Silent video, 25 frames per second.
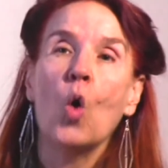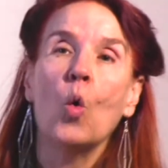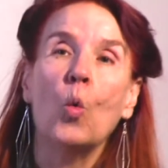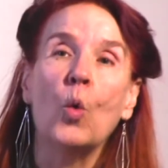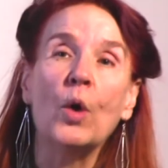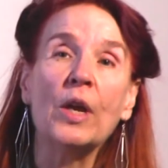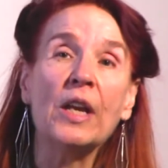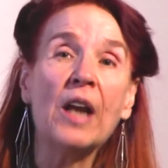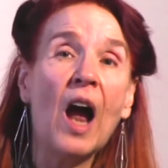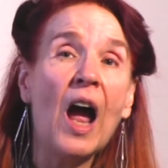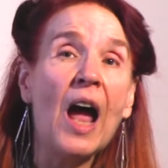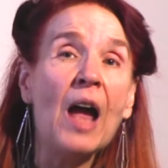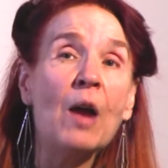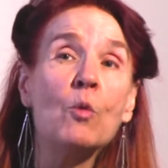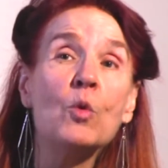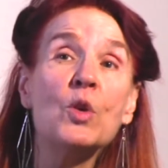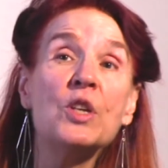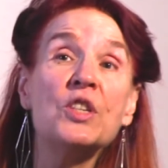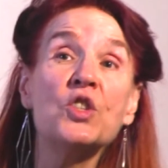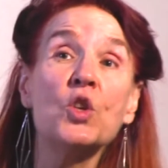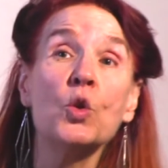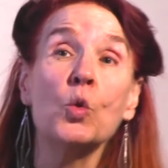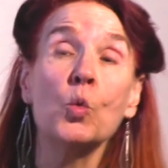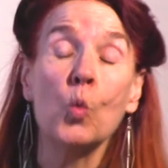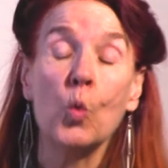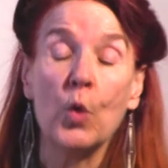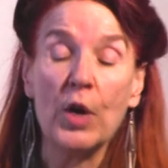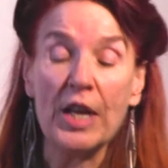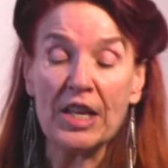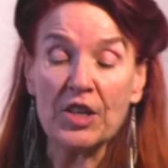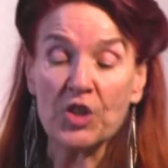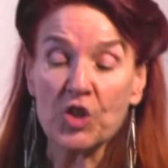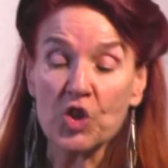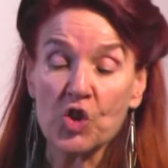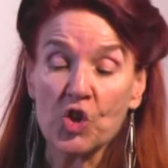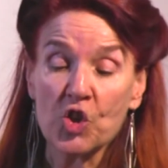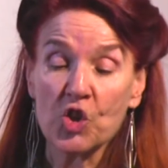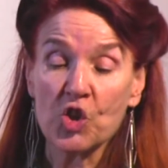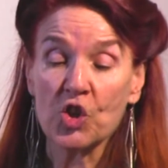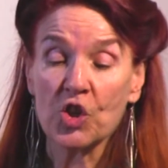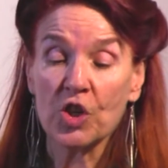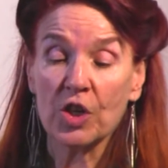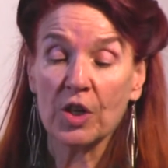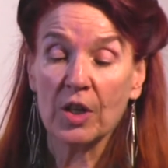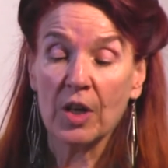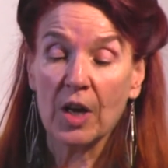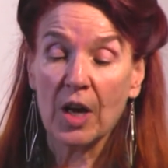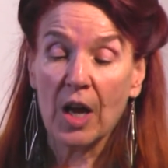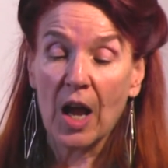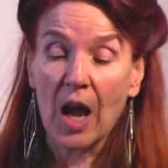When I was a witch,
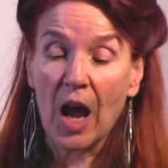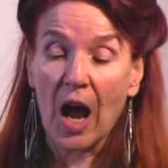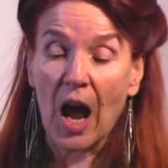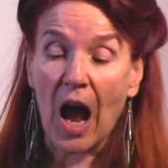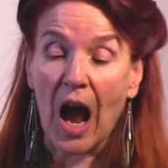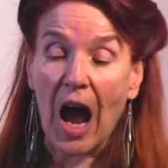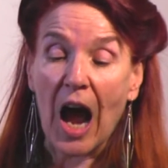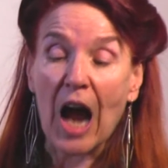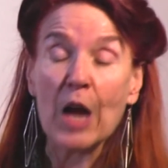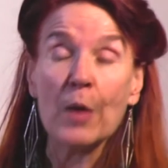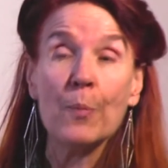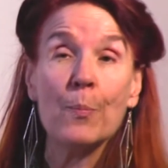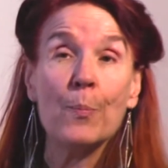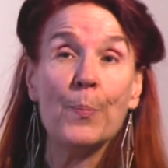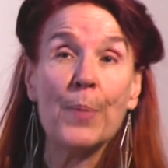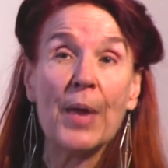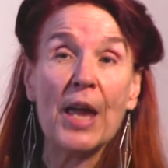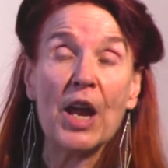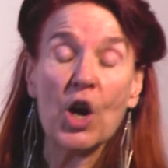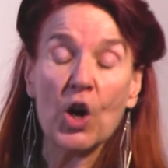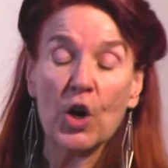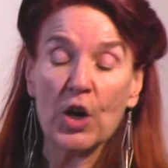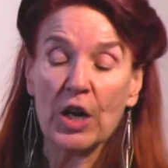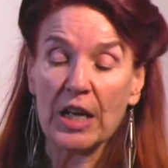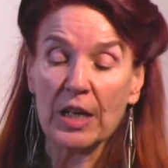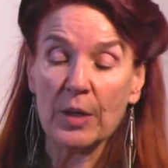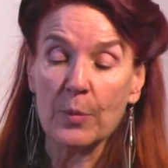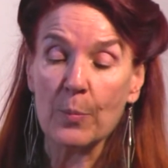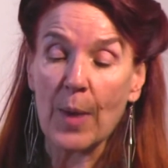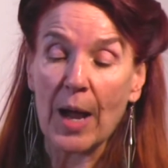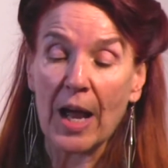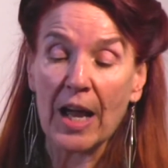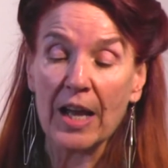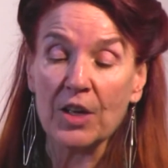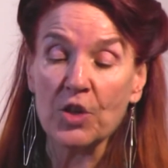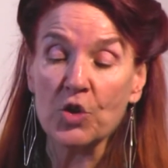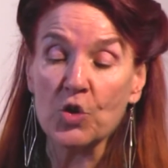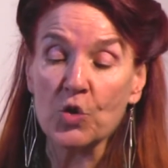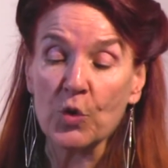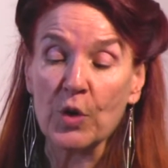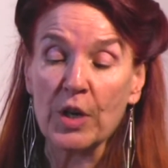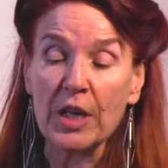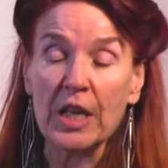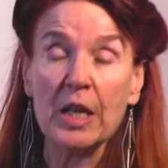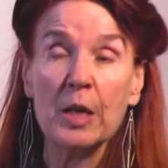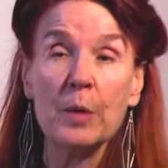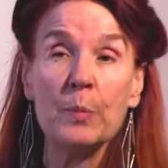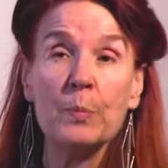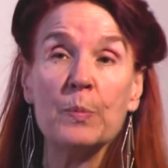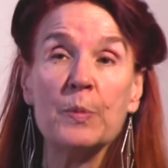I buried my
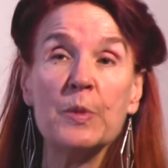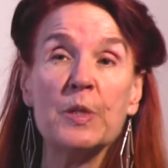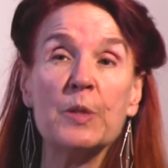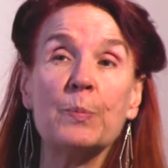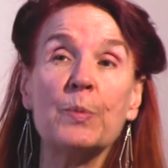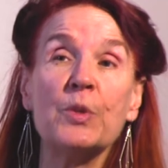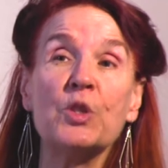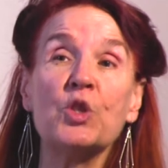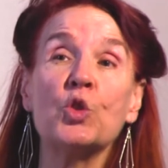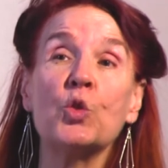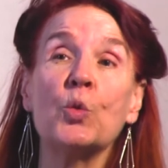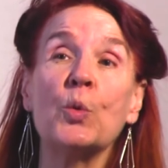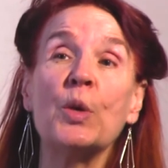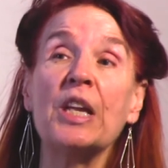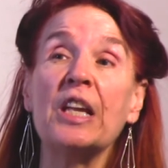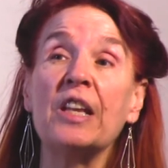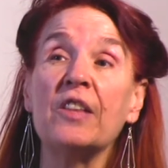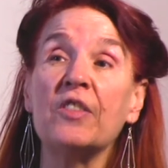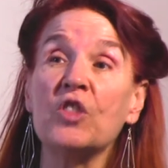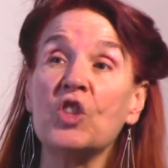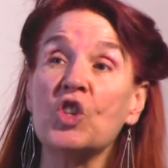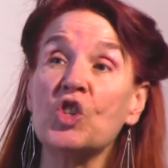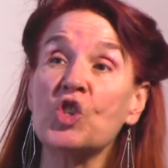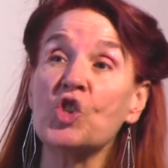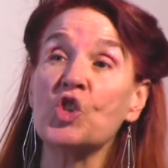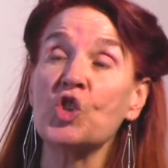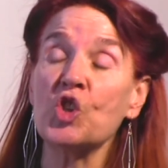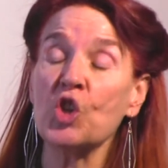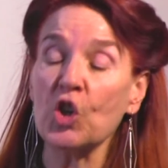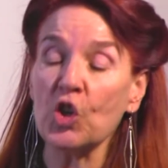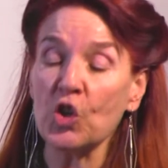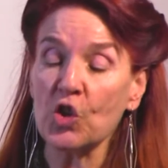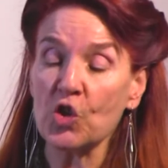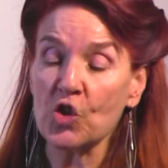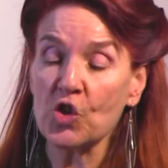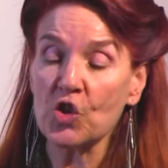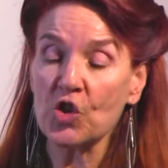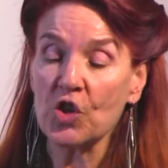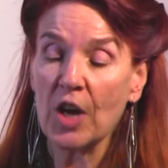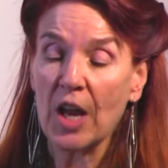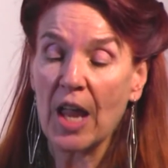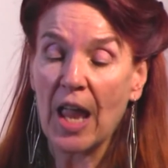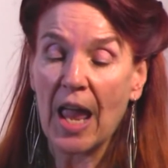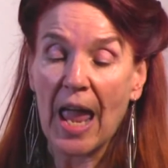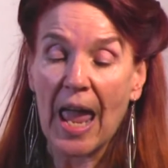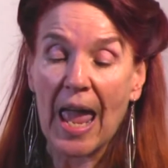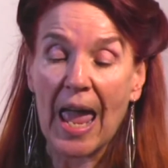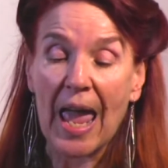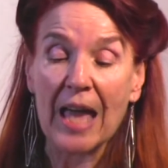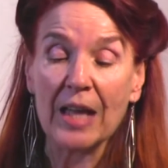dreams between the church
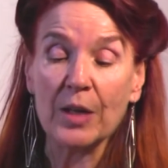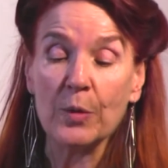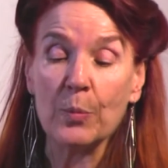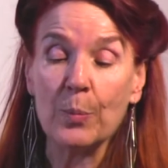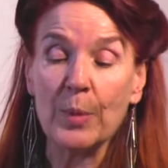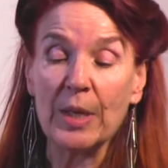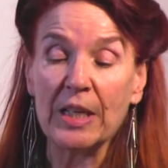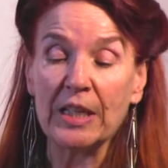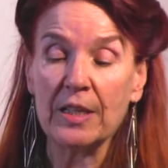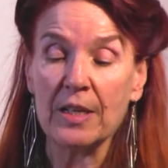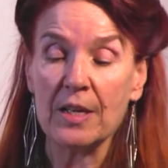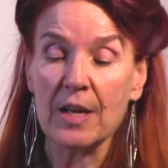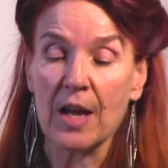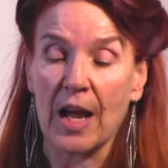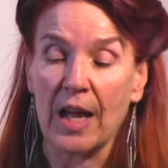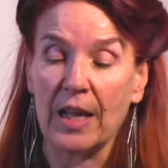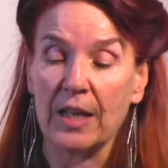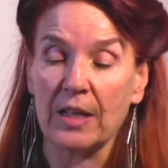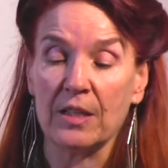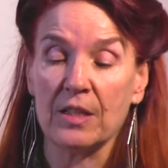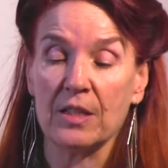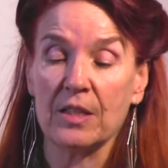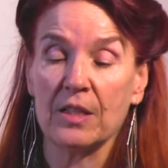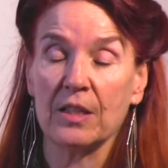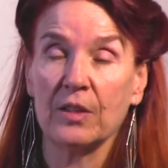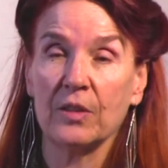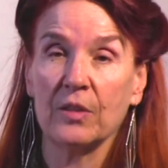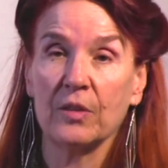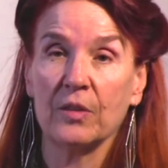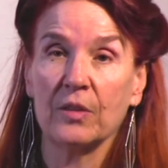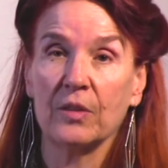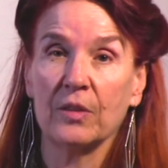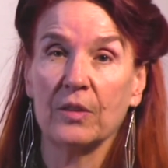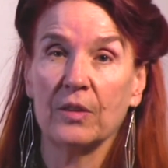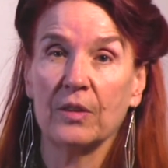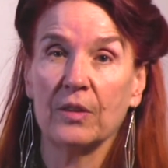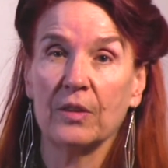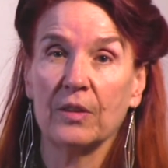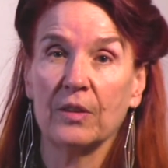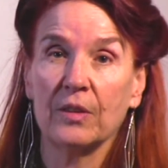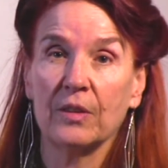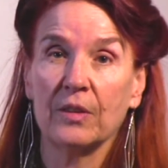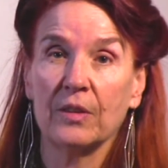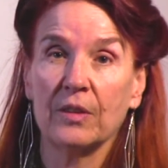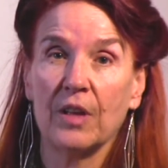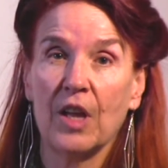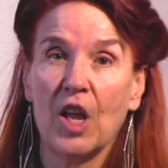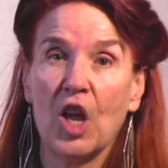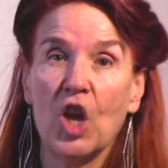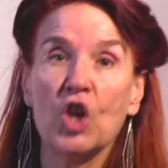and midnight.
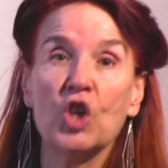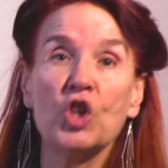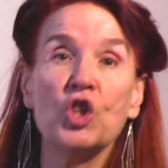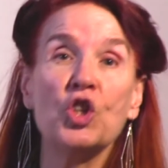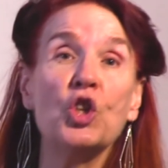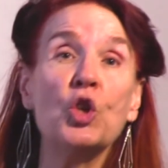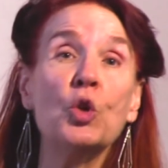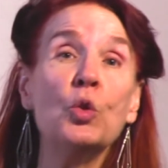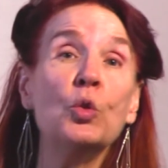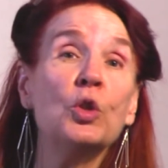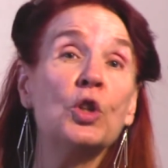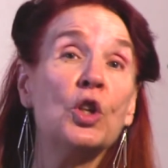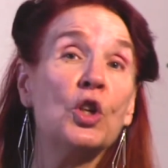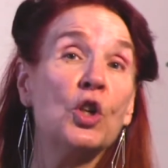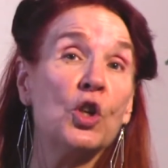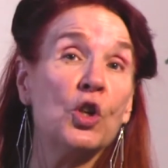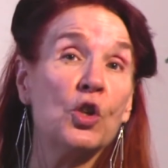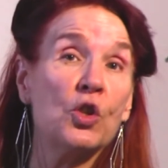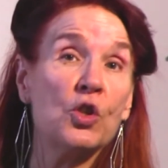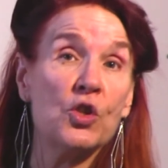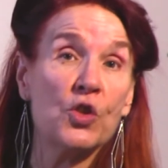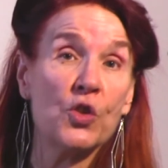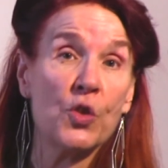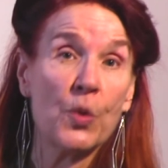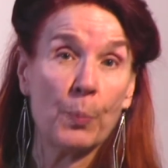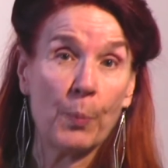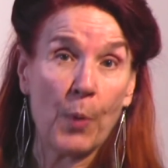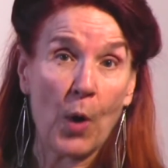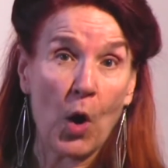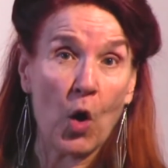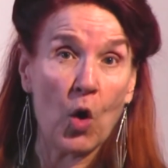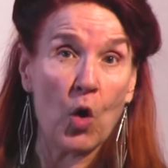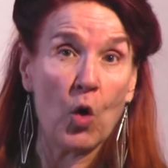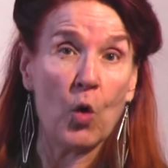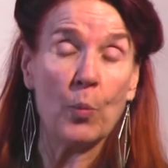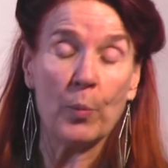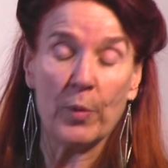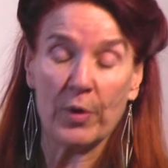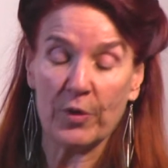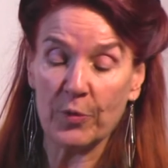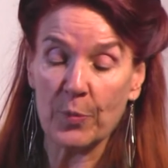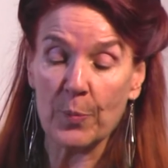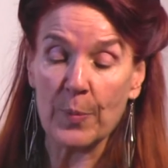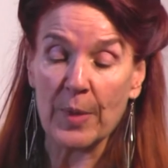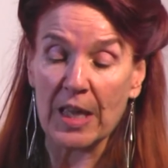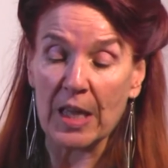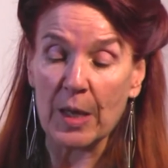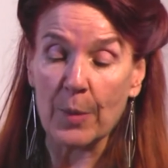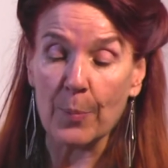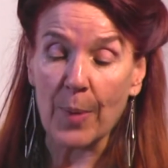You learned the poem of
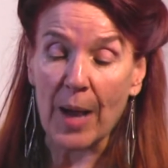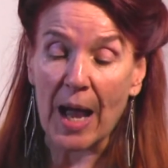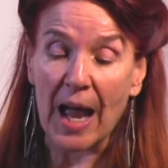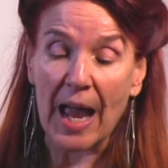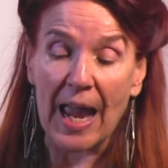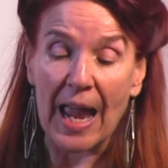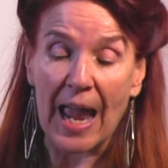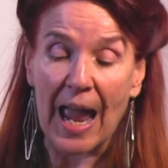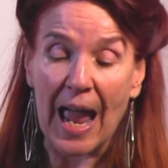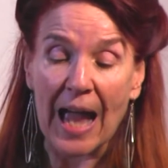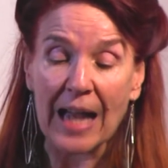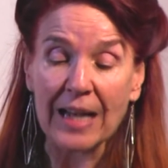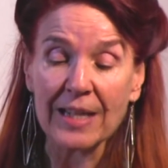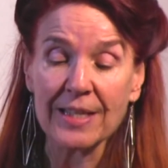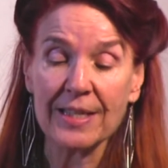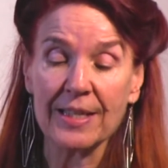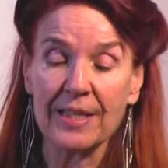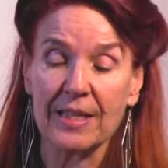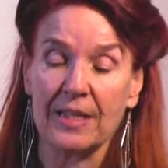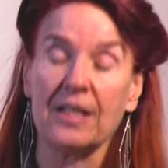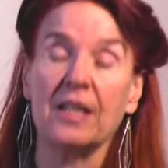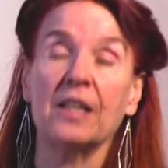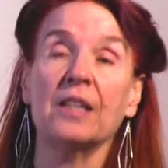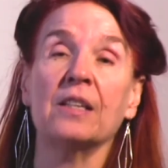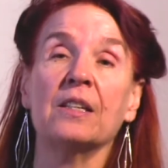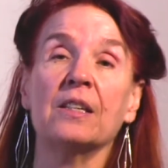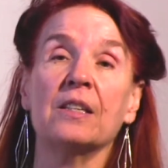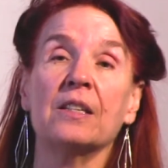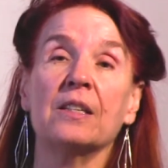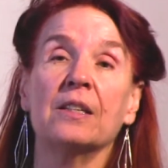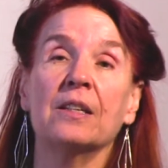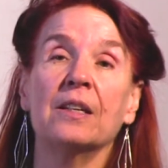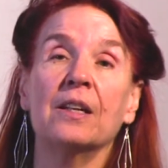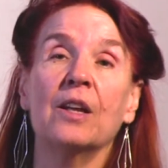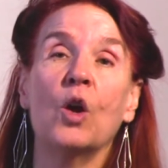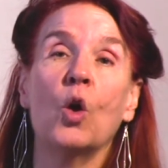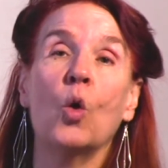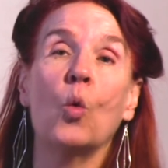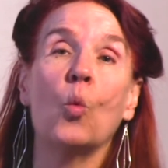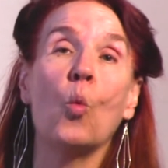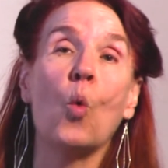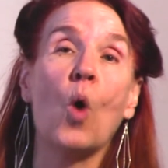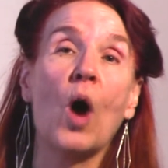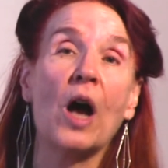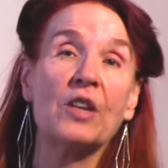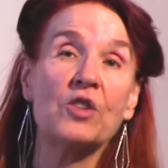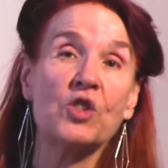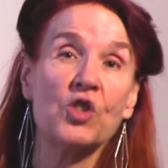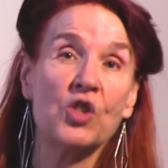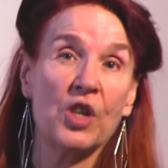me by accident,
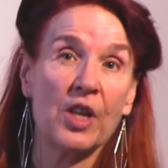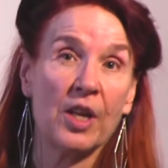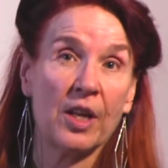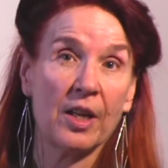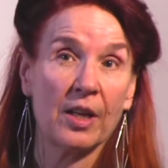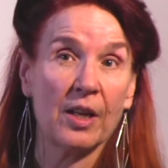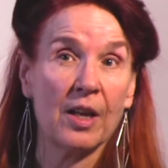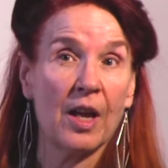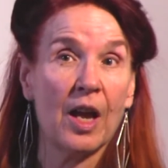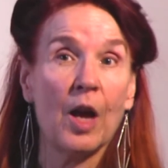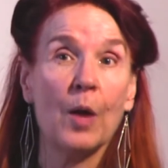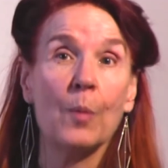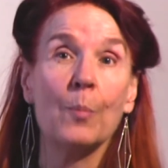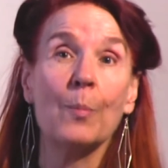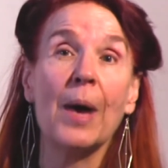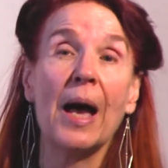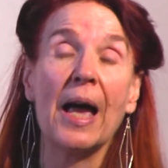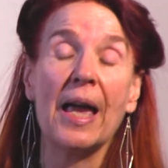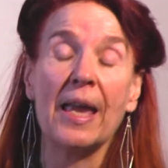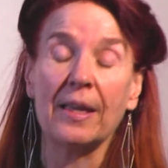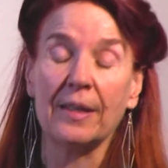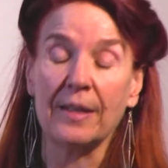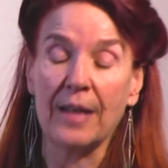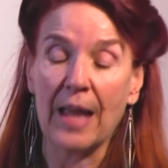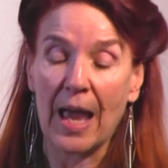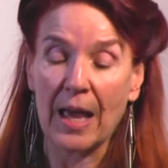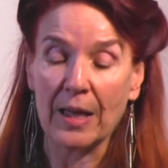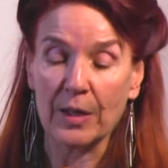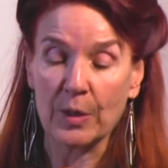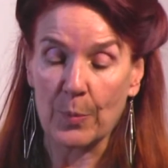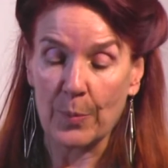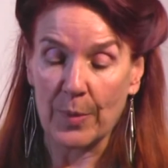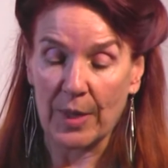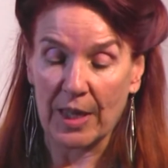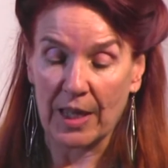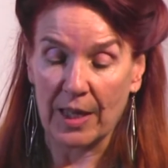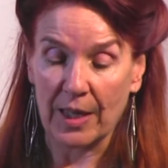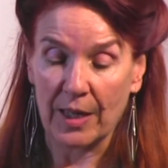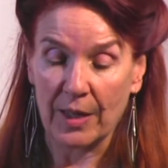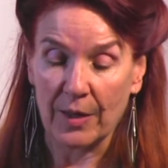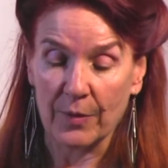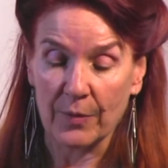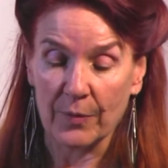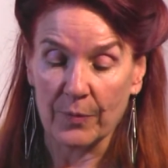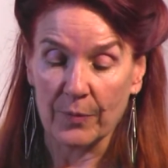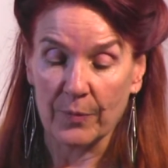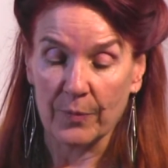watching my anatomy.